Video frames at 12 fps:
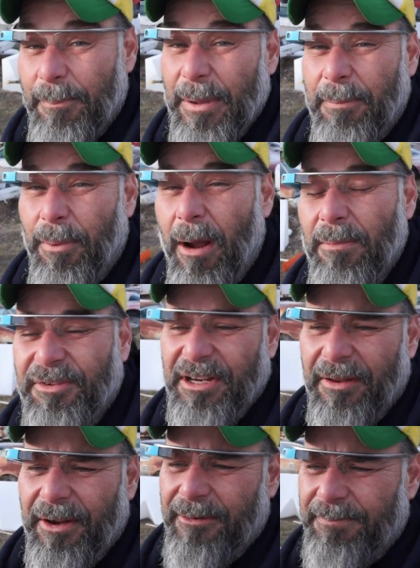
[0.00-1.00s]
got big problems
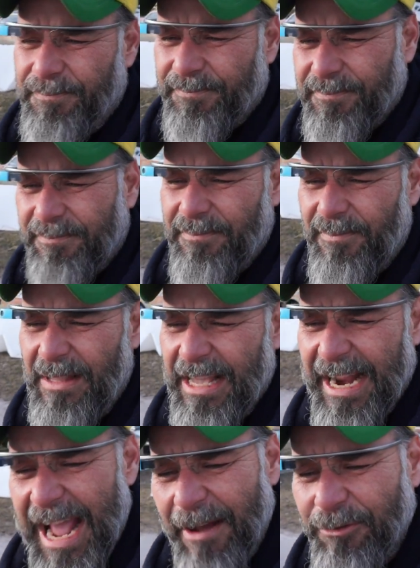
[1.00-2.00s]
down there,
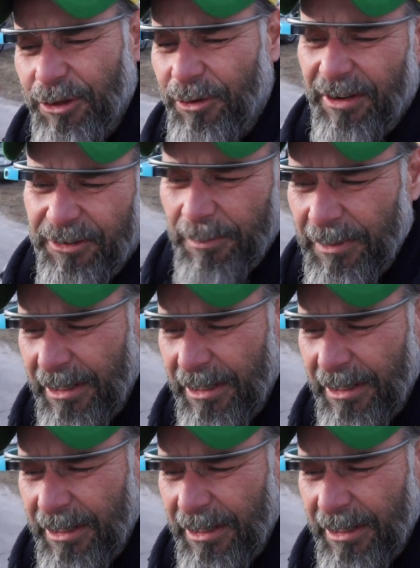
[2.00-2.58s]
and I have to address them